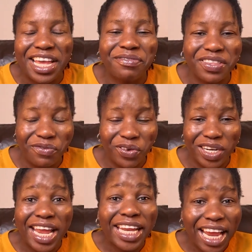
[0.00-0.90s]
if they've
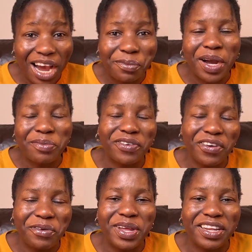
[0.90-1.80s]
got any upcoming
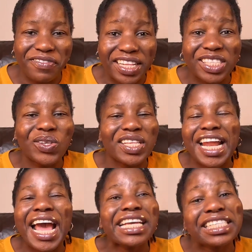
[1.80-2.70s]
recruitment events, so that
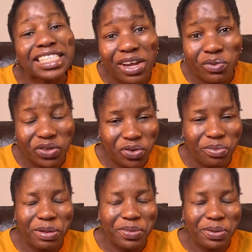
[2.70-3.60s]
I share with you,
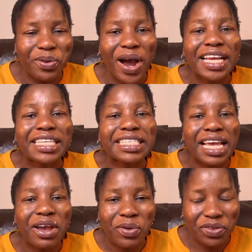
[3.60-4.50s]
my people, I
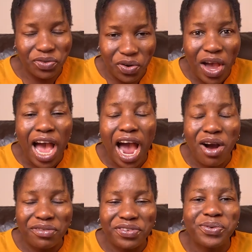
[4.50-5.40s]
share with you,
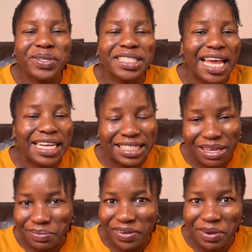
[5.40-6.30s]
our viewers and
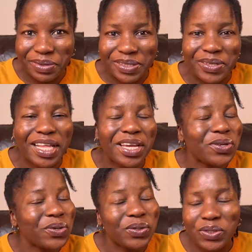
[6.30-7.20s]
subscribers, so that
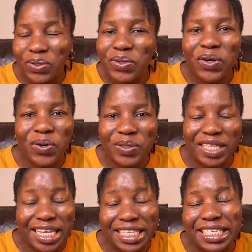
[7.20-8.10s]
you do all the
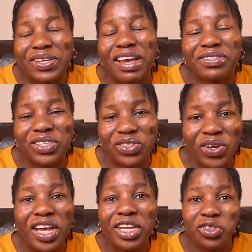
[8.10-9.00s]
things that you have to do
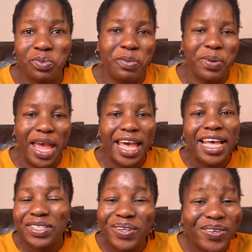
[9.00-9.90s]
to prepare.
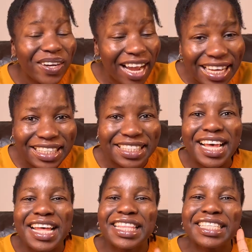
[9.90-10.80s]
So guys,
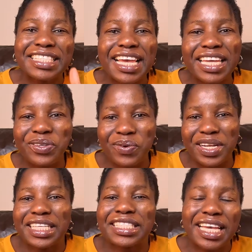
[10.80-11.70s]
the second
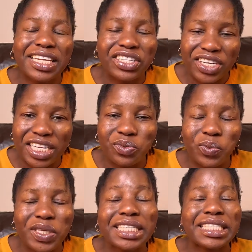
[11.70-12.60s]
trust,
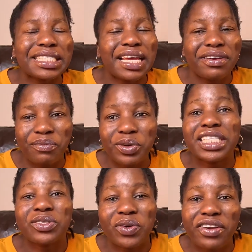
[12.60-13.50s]
which has
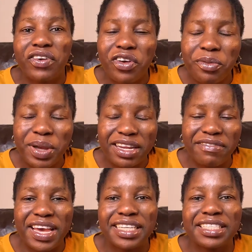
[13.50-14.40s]
got a recruitment
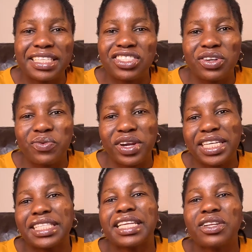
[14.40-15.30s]
event this January, is the